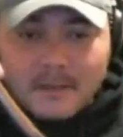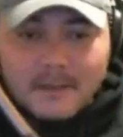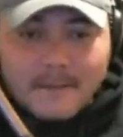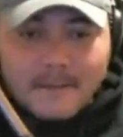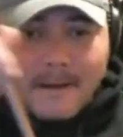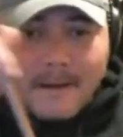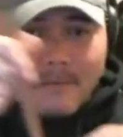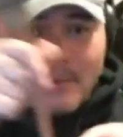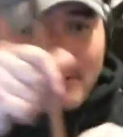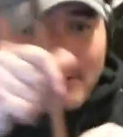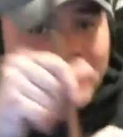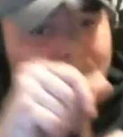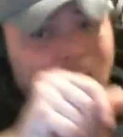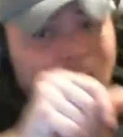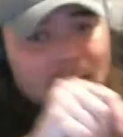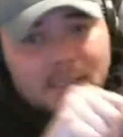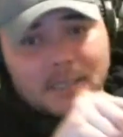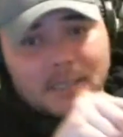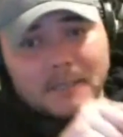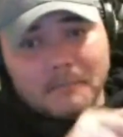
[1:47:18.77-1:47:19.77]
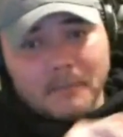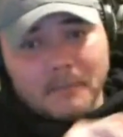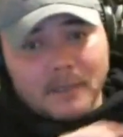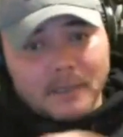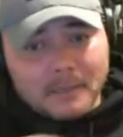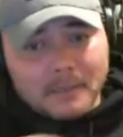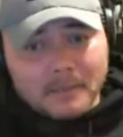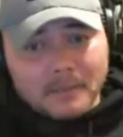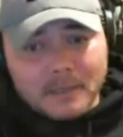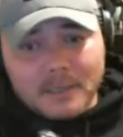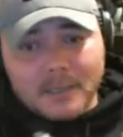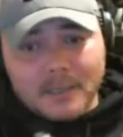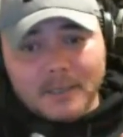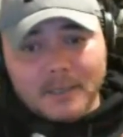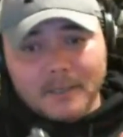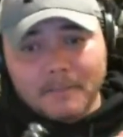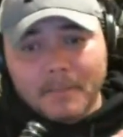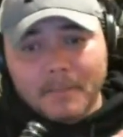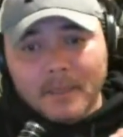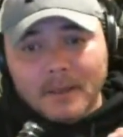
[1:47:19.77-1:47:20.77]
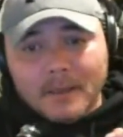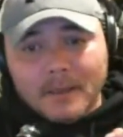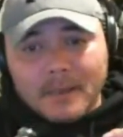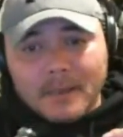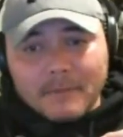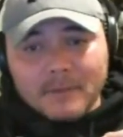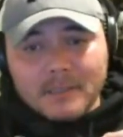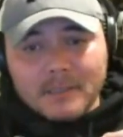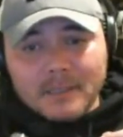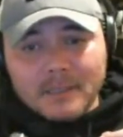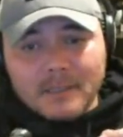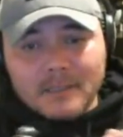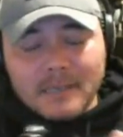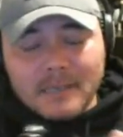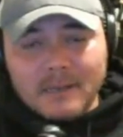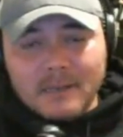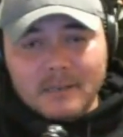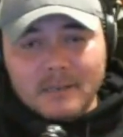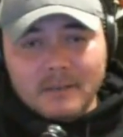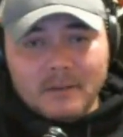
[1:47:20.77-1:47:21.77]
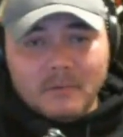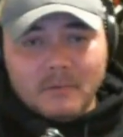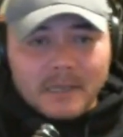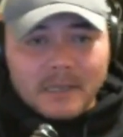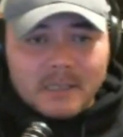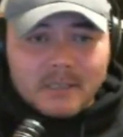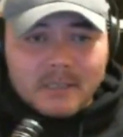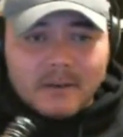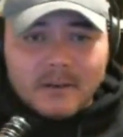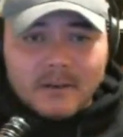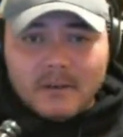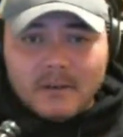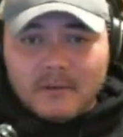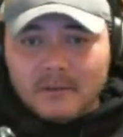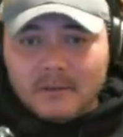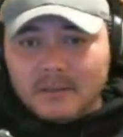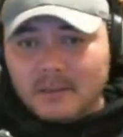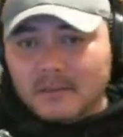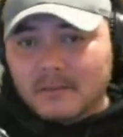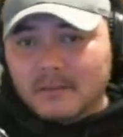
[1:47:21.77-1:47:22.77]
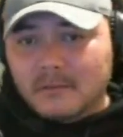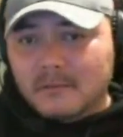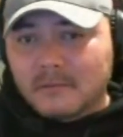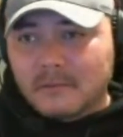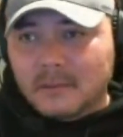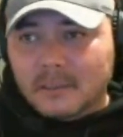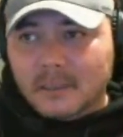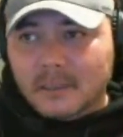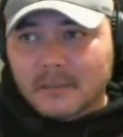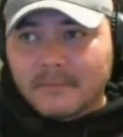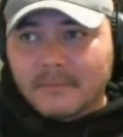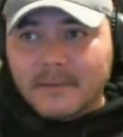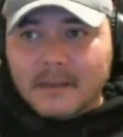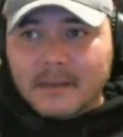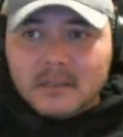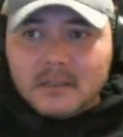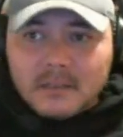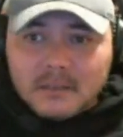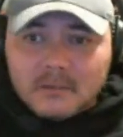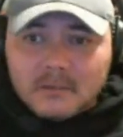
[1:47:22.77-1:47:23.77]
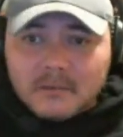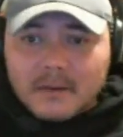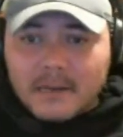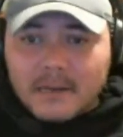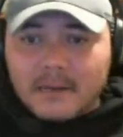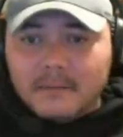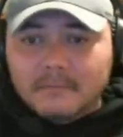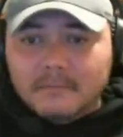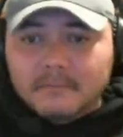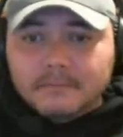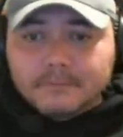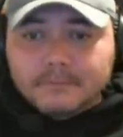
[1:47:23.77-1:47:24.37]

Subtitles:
I really like steampunk. I'm gonna tell you. Ever since when I started going to conventions, right,